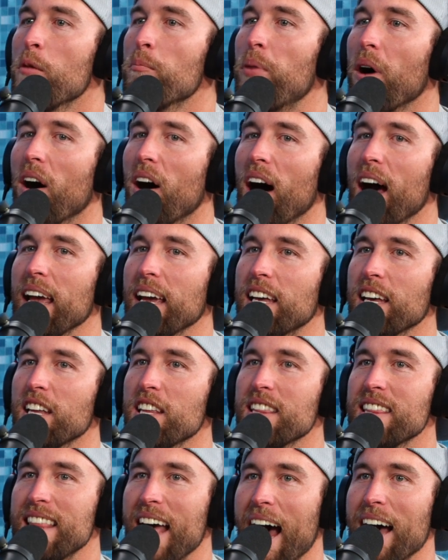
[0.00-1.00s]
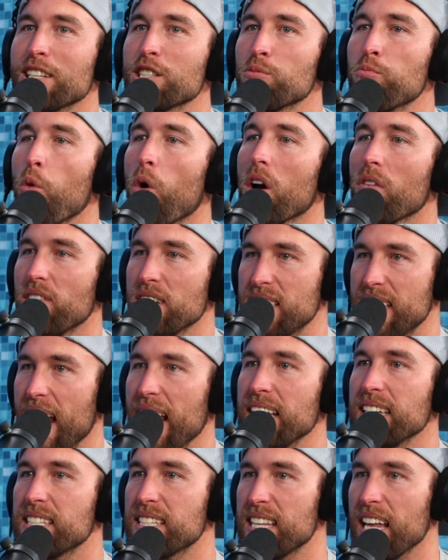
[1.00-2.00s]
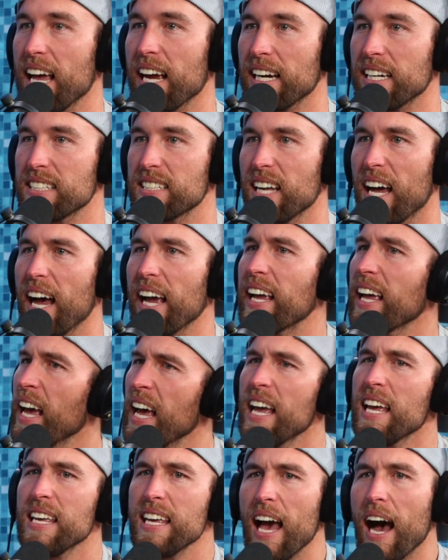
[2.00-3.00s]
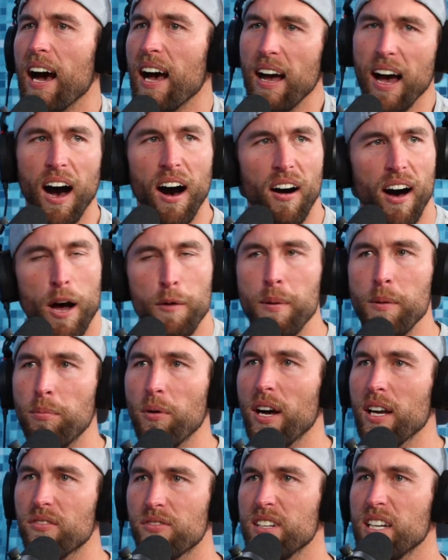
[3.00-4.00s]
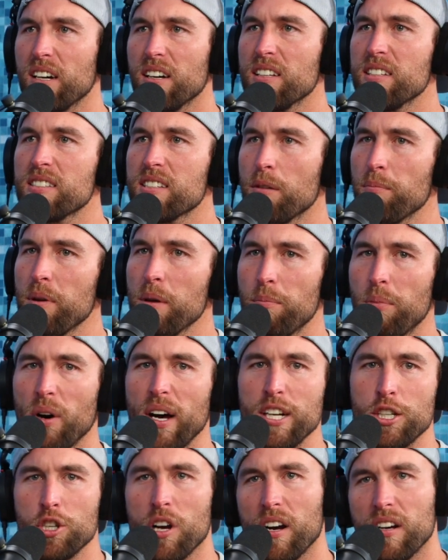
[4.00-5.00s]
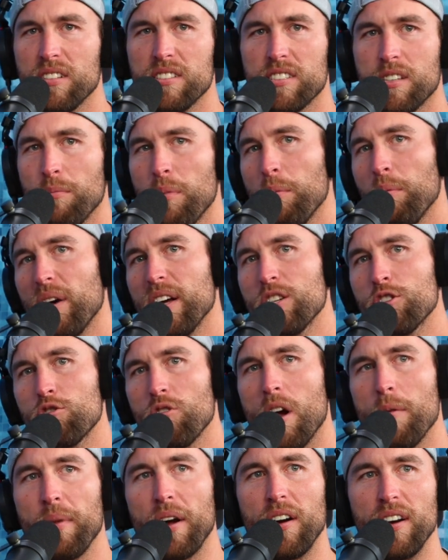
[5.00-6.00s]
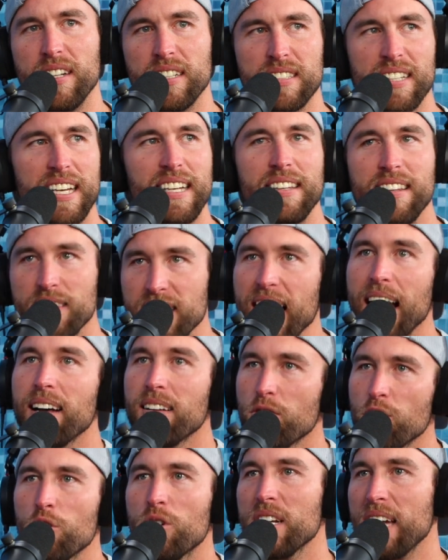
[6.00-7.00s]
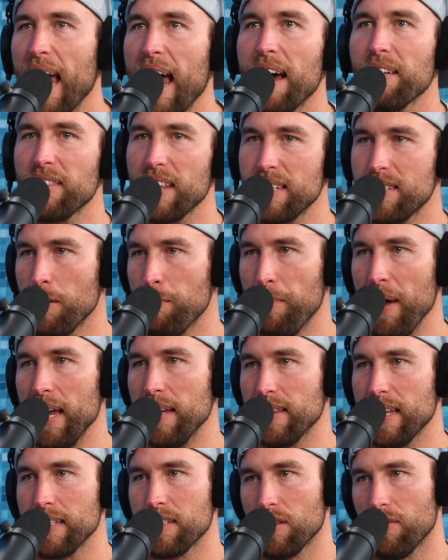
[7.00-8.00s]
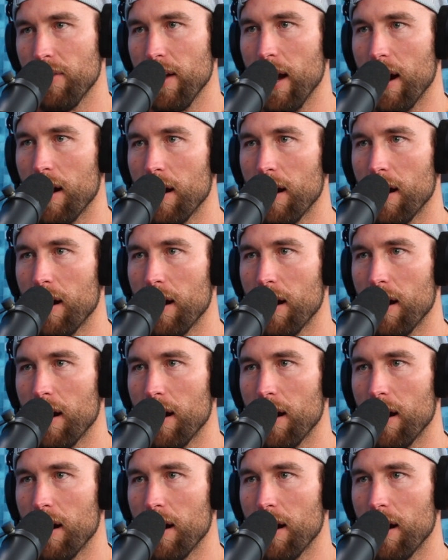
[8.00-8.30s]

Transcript: But like, that's more of a taste thing. And it's like, yeah, a lot of people like vanilla and some people like chocolate and some people like strawberry. And it's like, yeah, you can have that debate. That's fair.